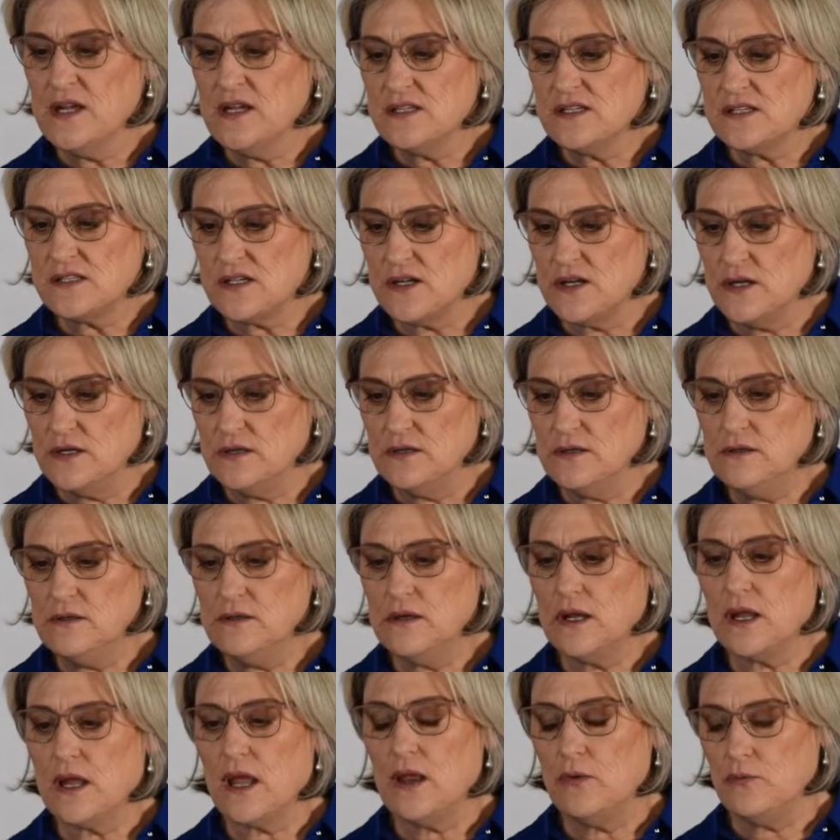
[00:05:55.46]
So
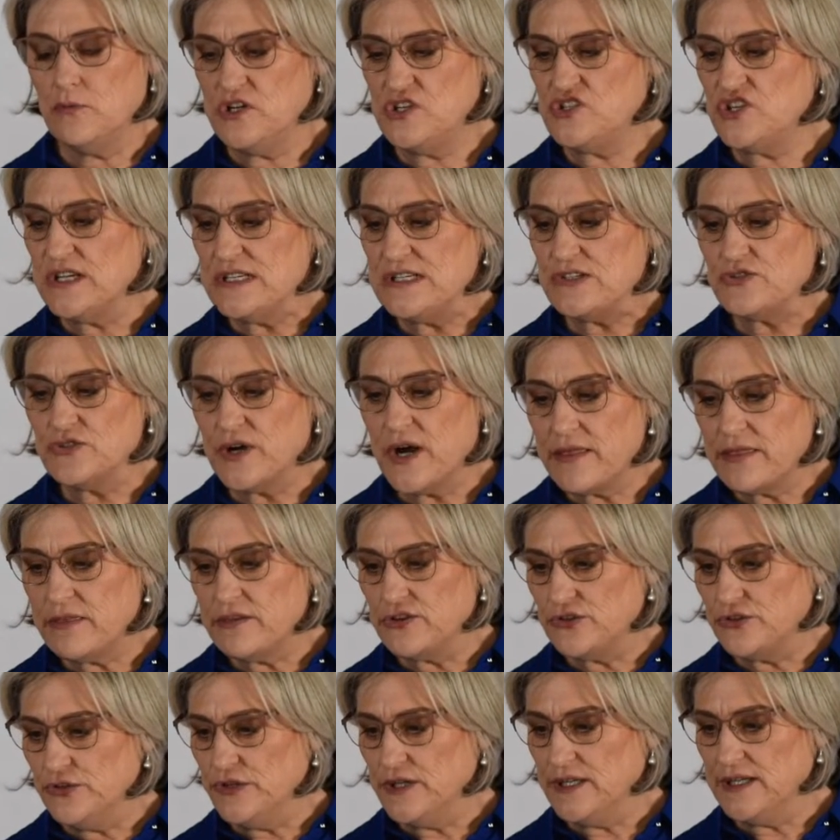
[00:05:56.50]
can we just run
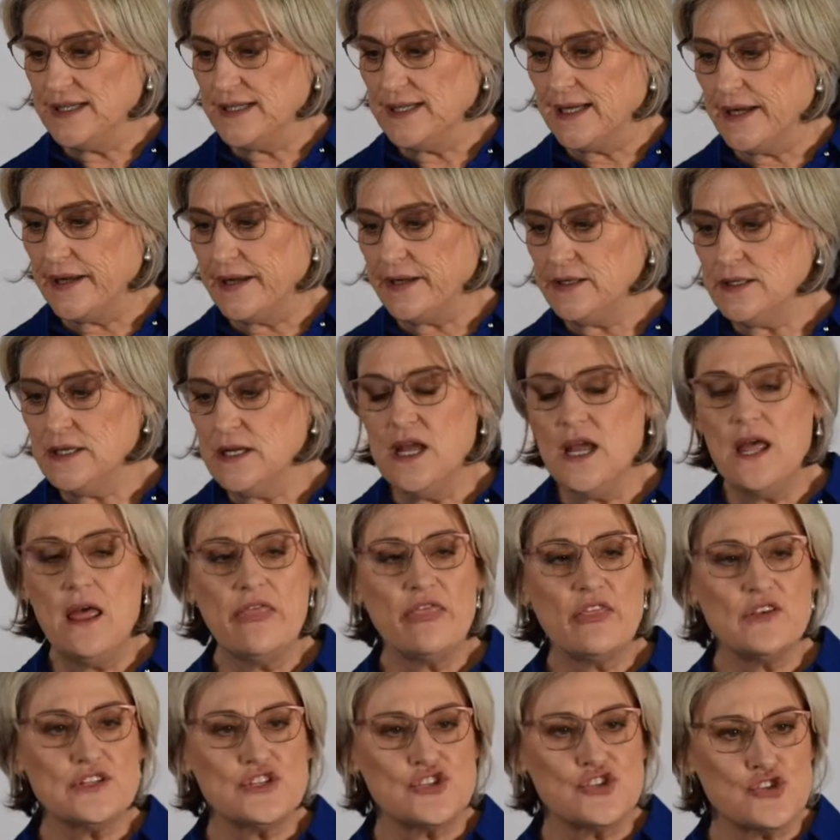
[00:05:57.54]
through it again?
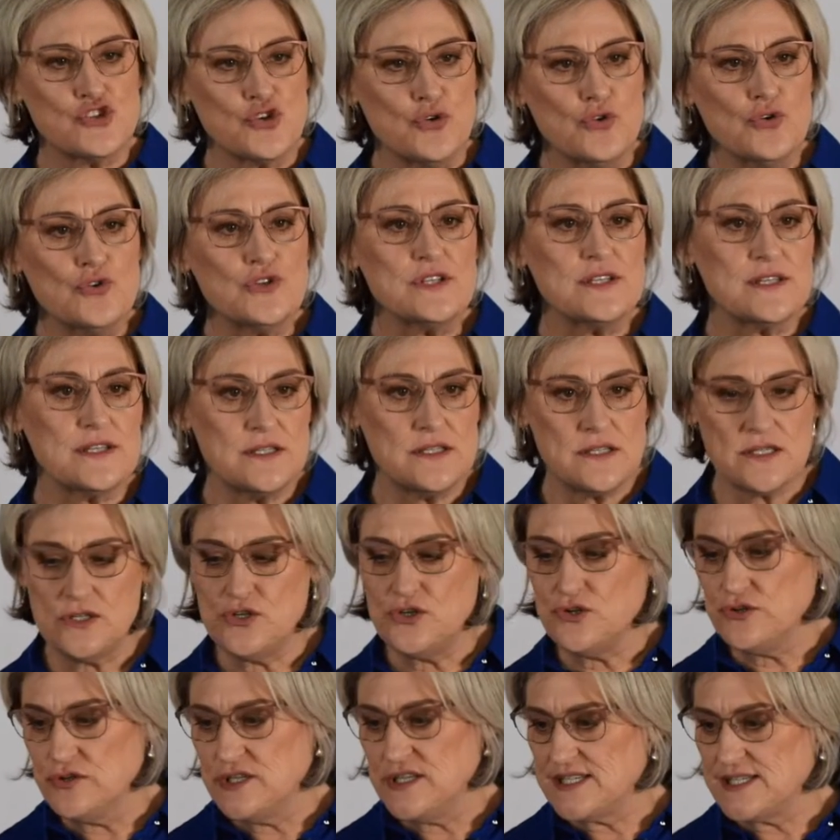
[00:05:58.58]
The source is
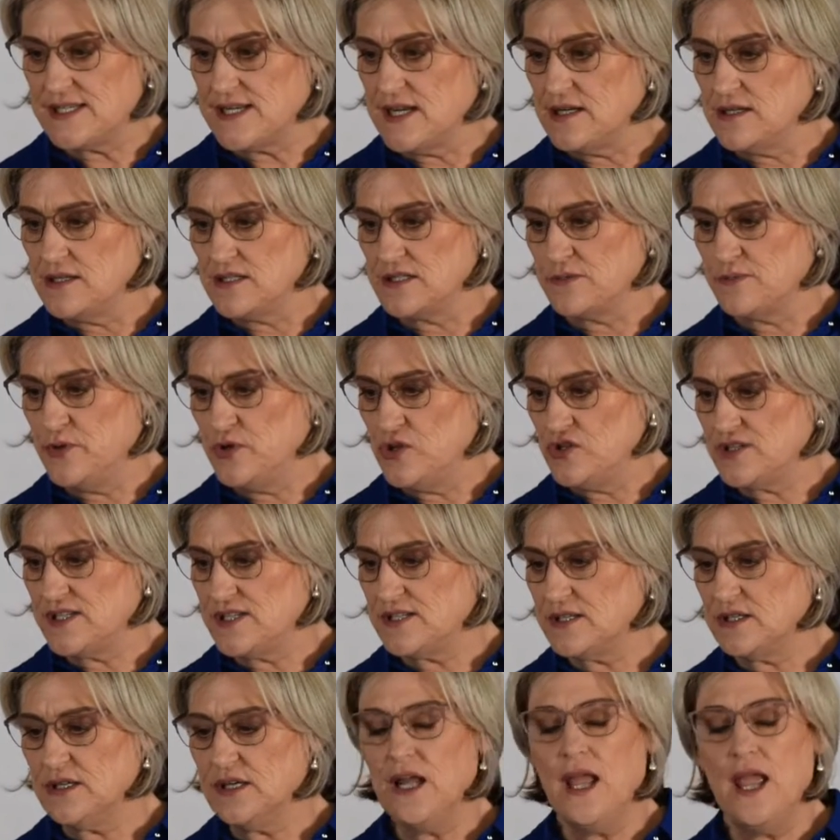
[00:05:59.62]
you, the
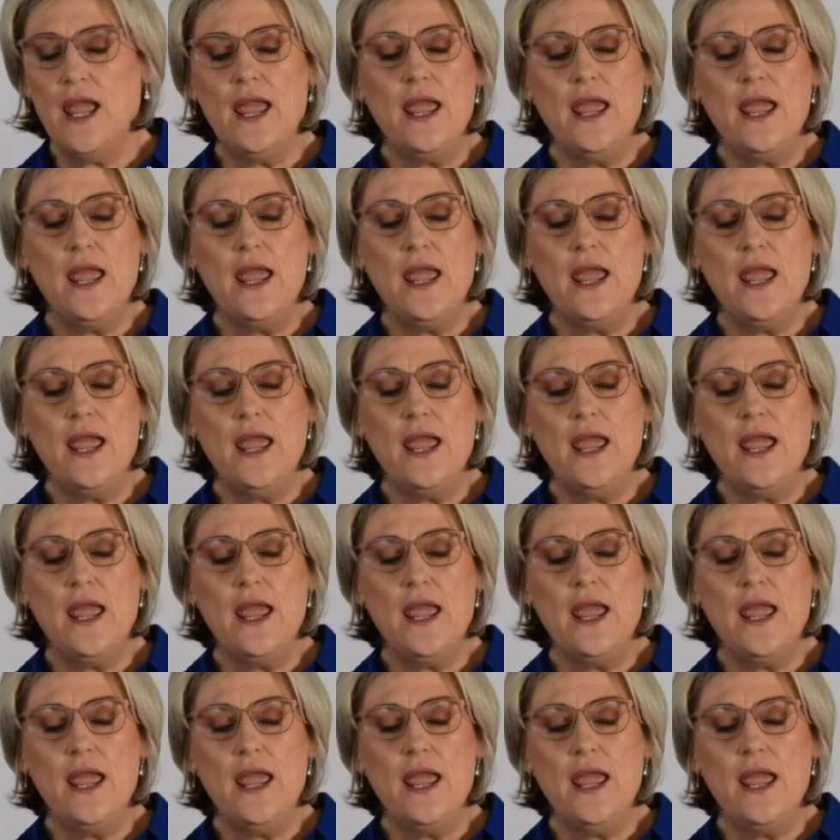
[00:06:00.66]
salesperson.